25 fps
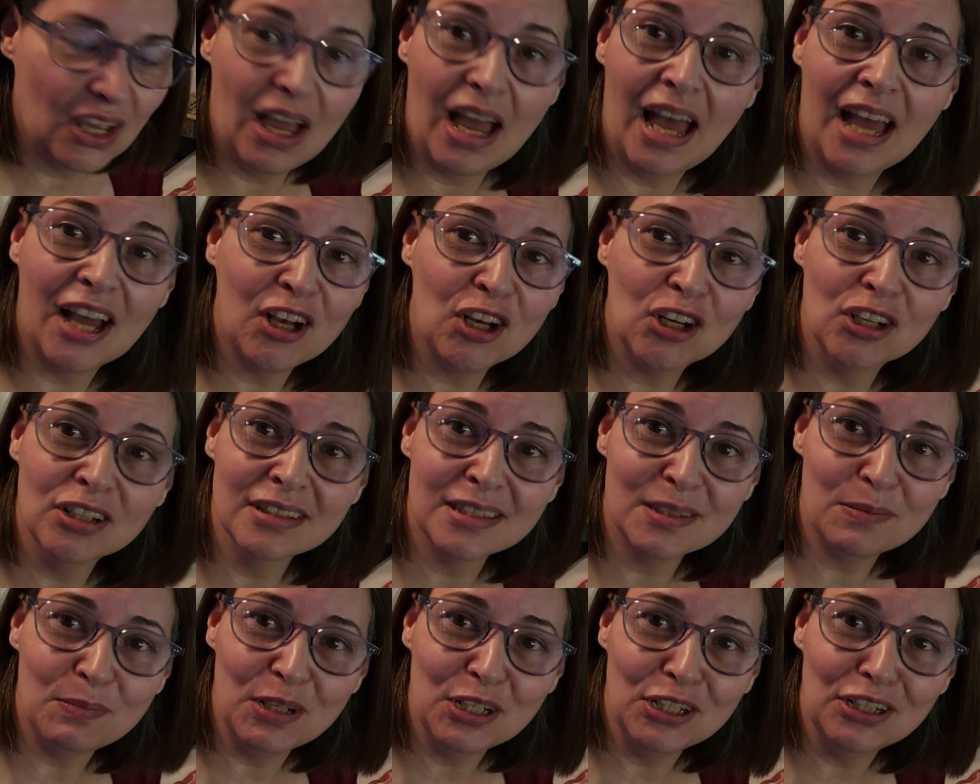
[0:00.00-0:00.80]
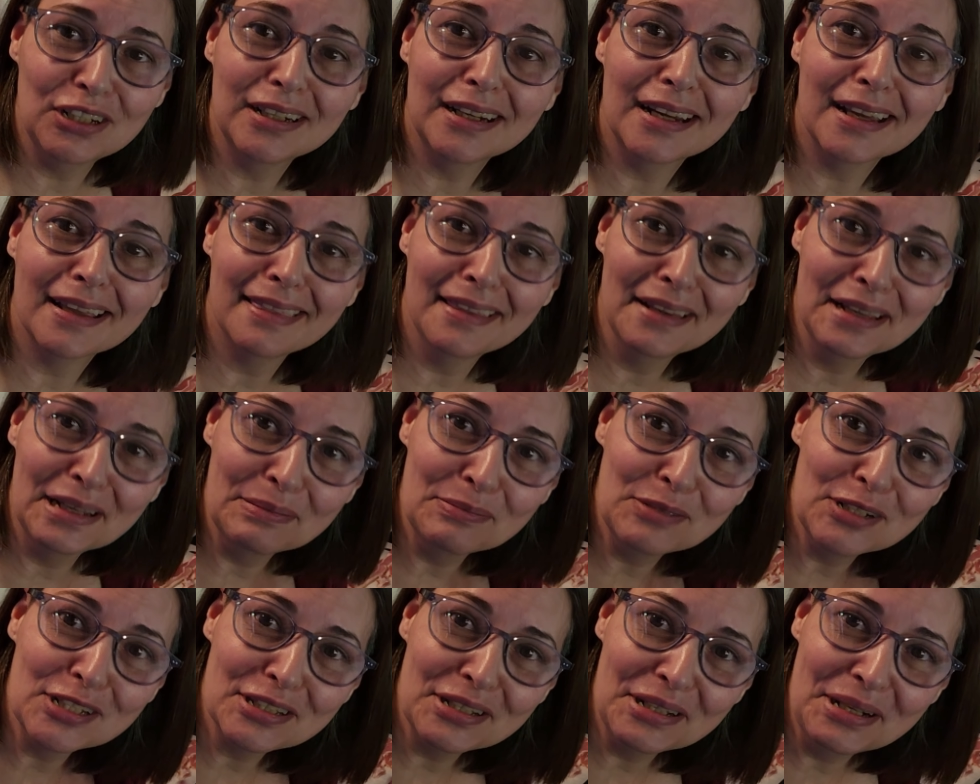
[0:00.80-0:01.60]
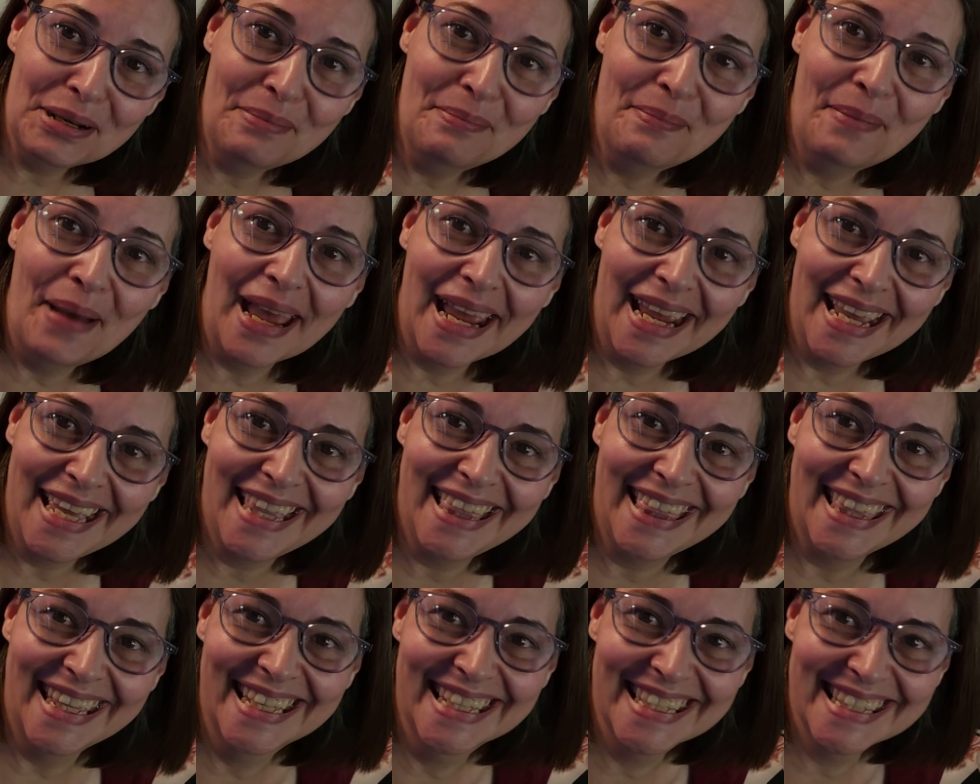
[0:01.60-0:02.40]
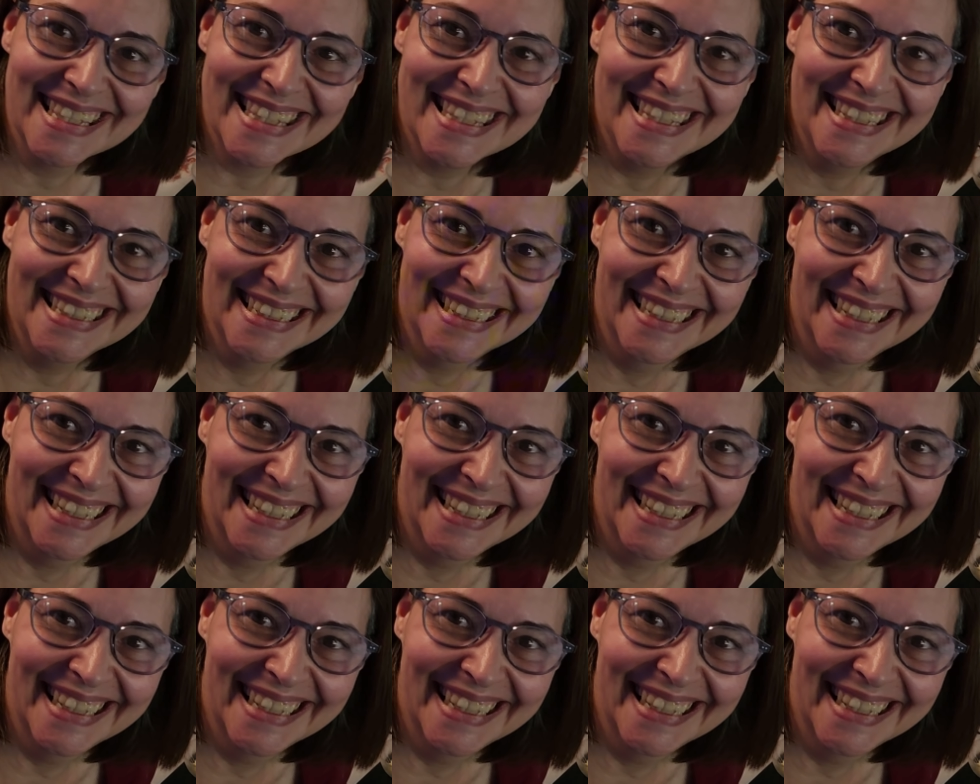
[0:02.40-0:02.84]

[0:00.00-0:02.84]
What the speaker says: I can't speak today. I think I'm just gonna make this.